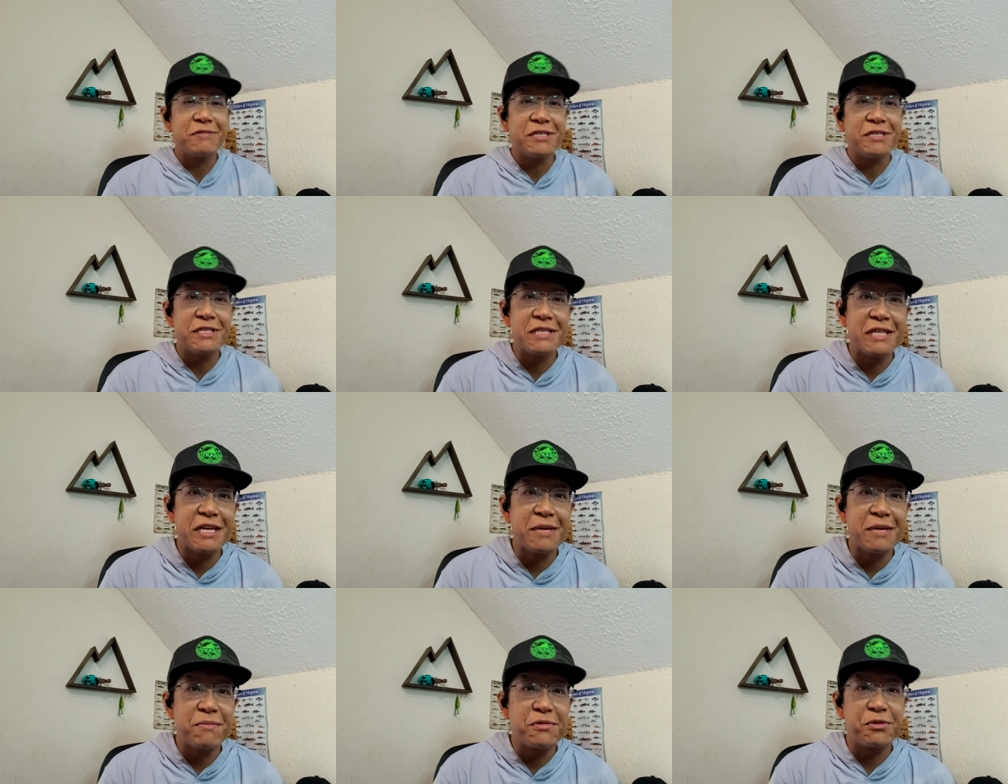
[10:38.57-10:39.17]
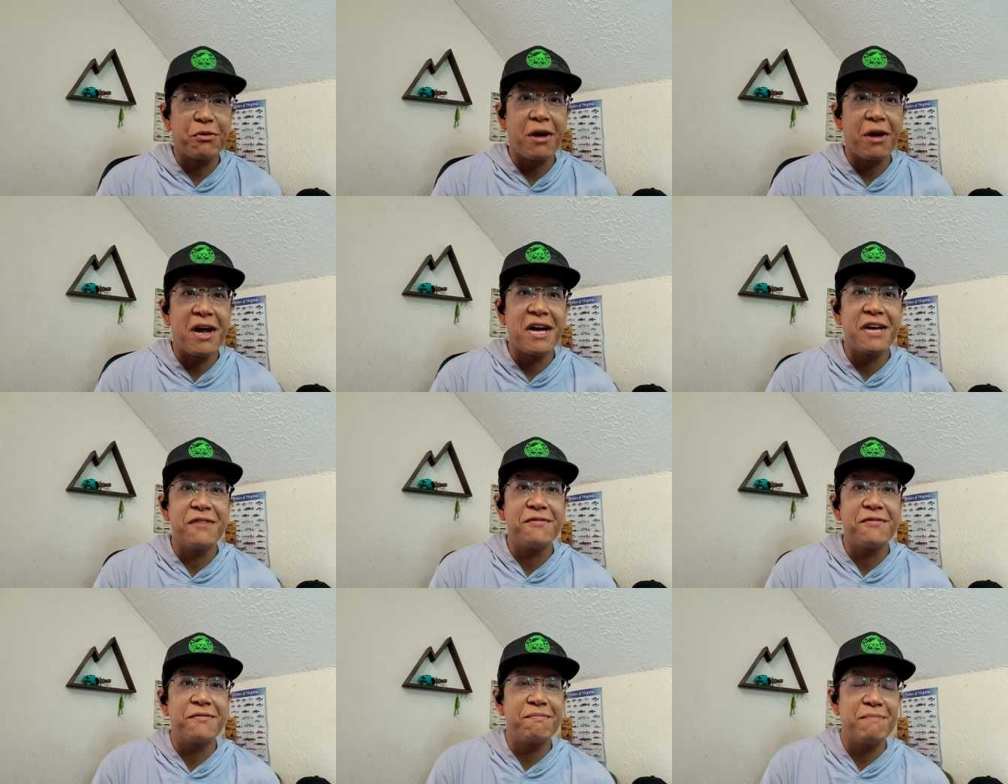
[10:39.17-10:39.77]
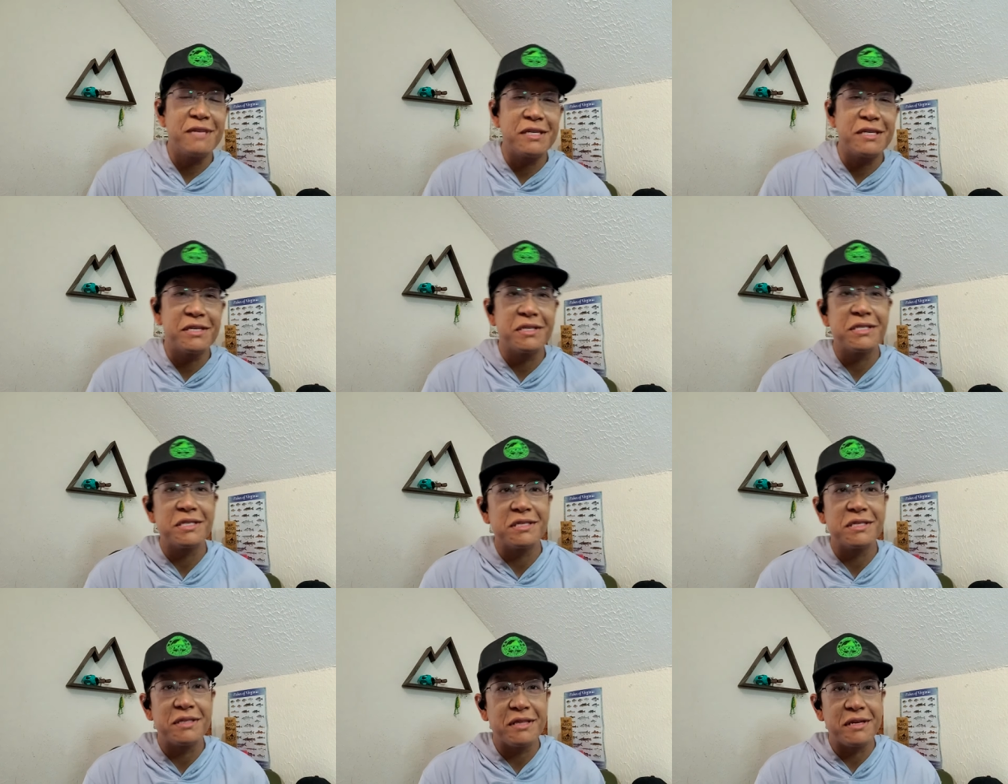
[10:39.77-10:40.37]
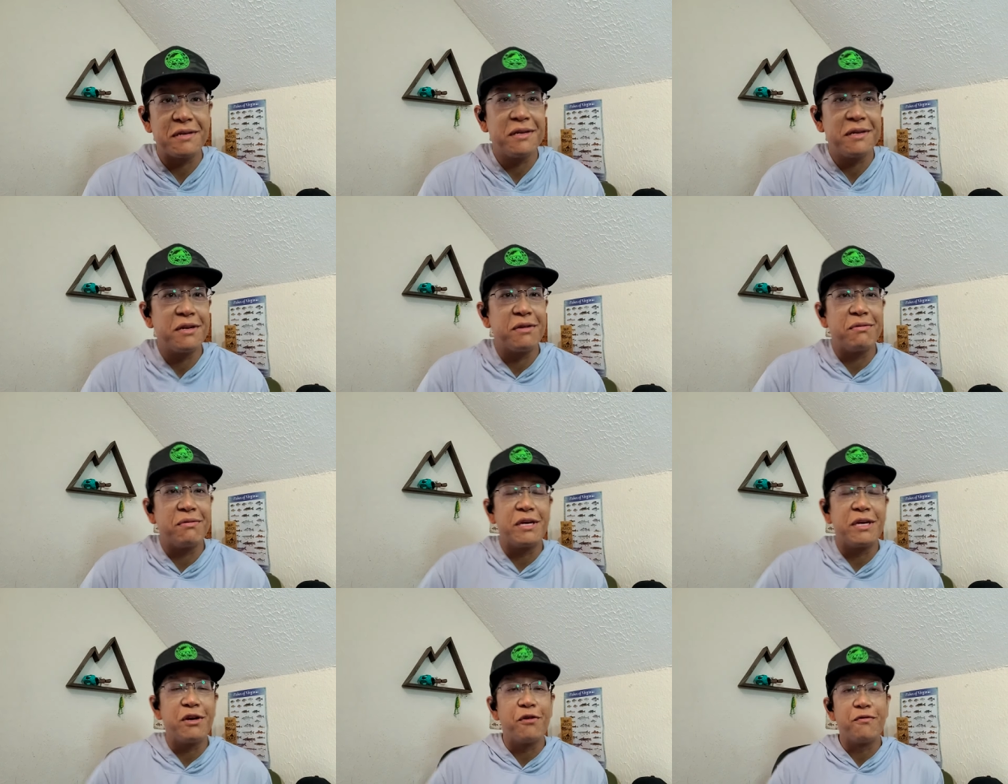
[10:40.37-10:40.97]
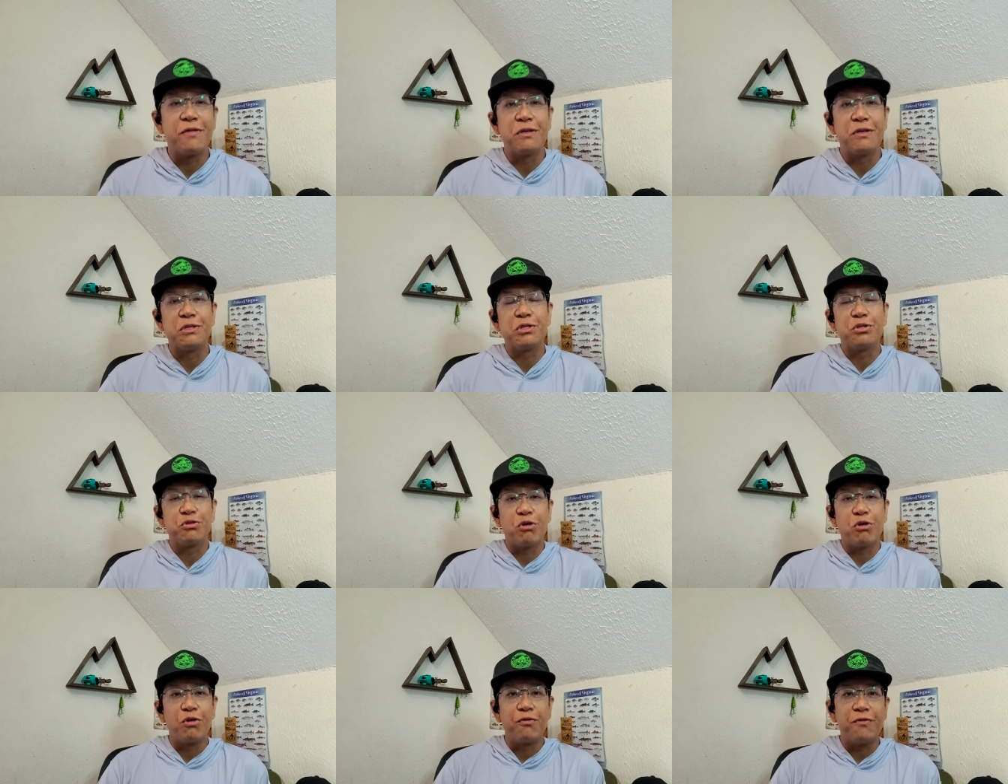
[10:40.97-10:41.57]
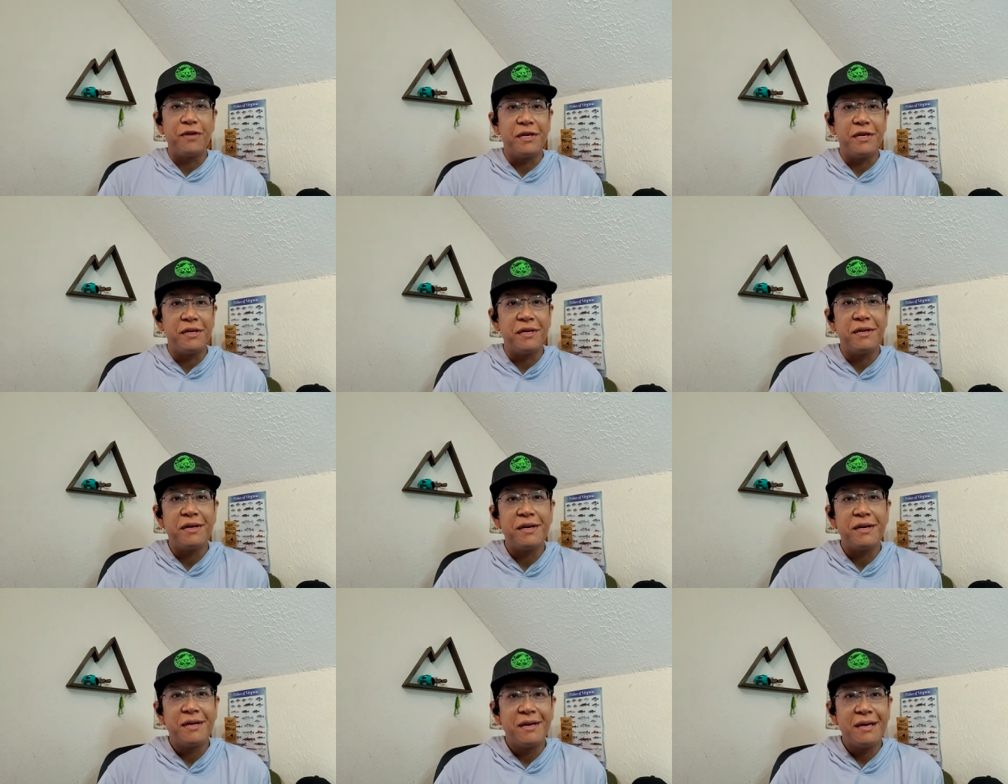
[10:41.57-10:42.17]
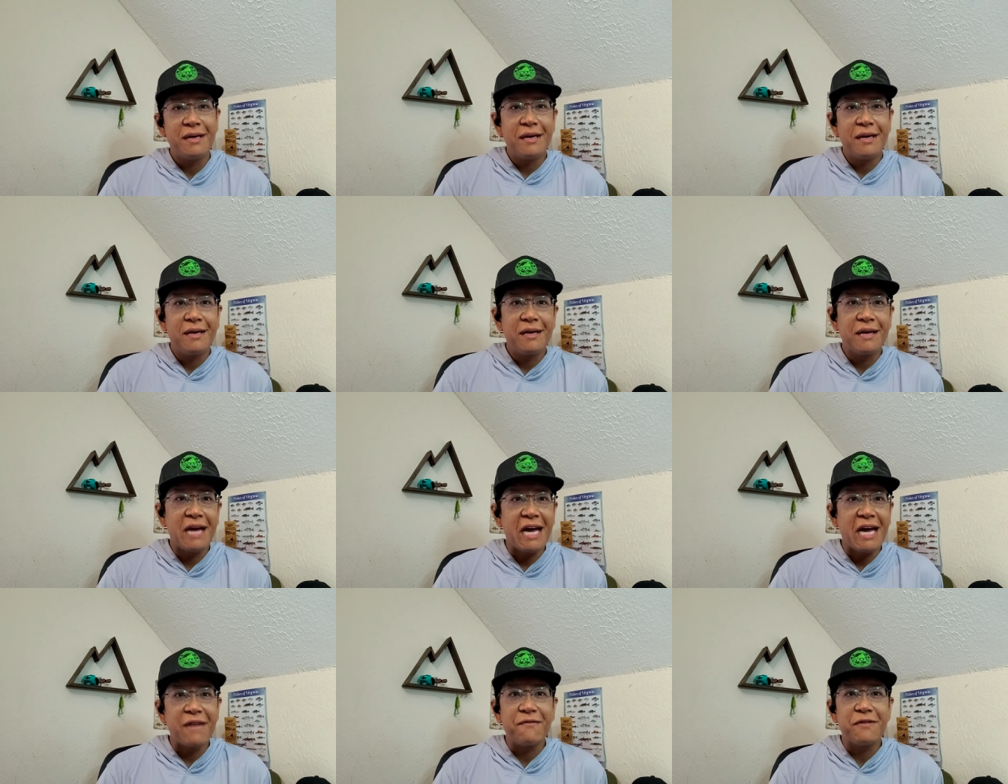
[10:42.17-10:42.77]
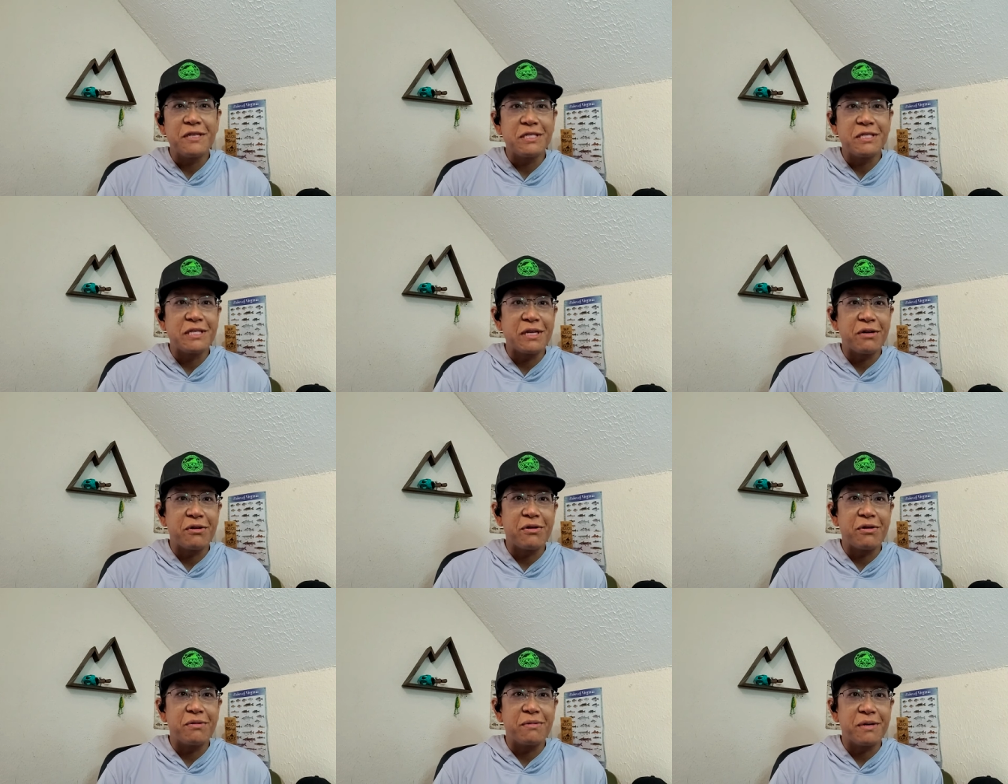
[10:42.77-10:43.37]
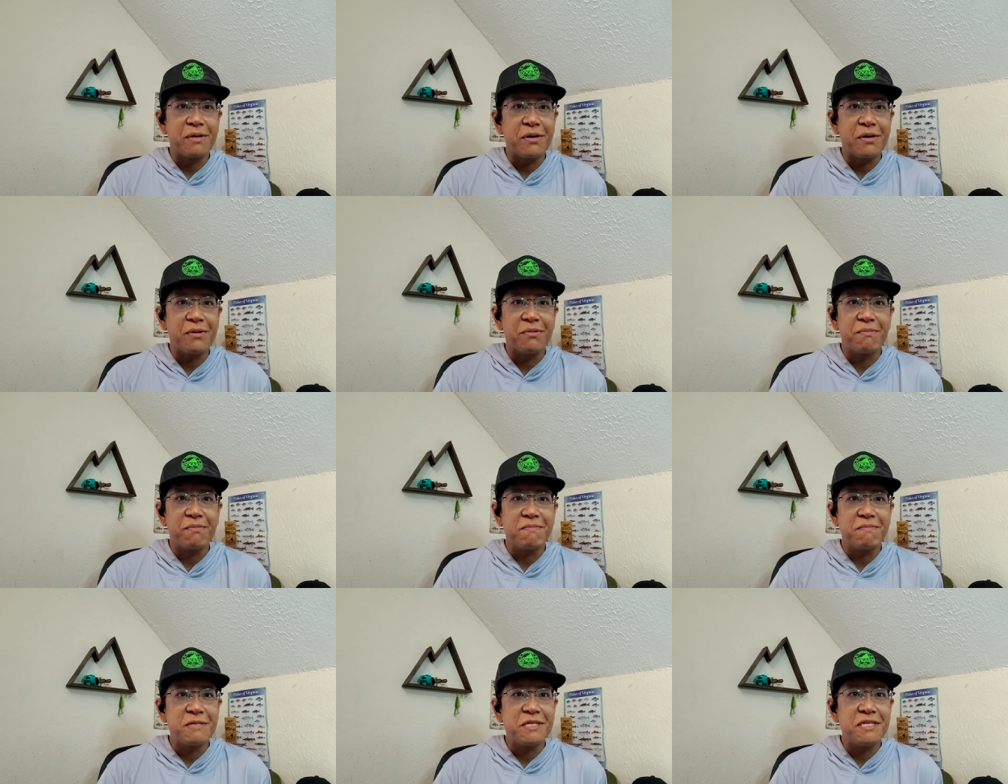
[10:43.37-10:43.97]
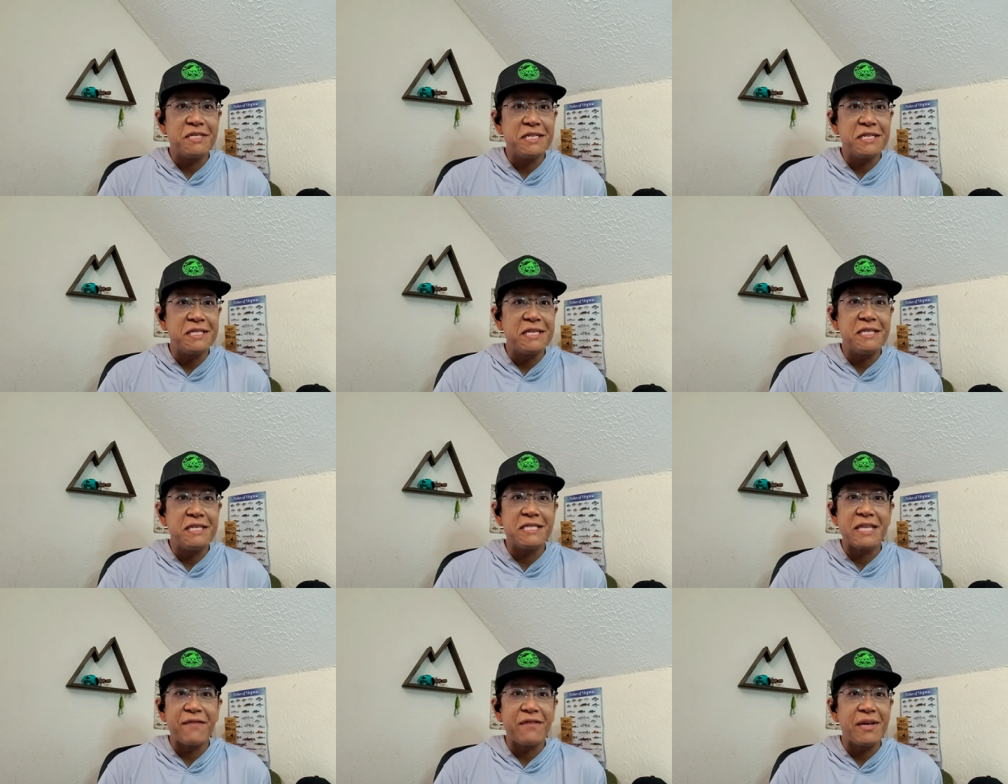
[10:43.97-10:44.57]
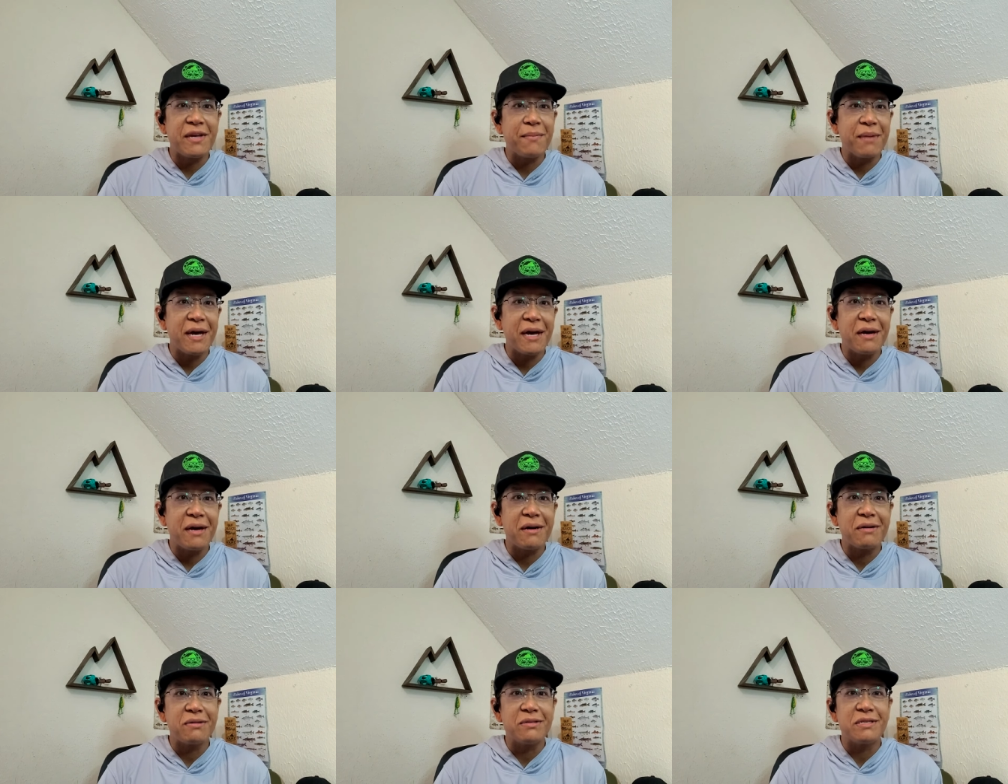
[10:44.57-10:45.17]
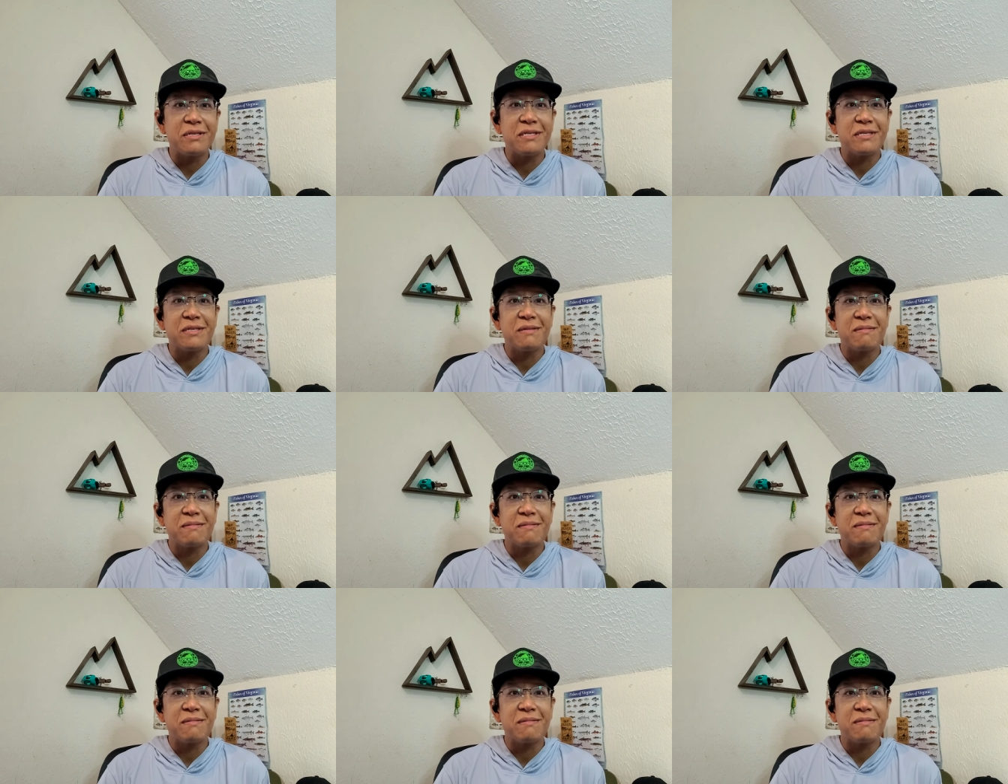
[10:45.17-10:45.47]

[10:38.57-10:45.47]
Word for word: just let them thrive, because, they, you know, they go for those trophy catfish that are, you know, sixty, seventy pounds.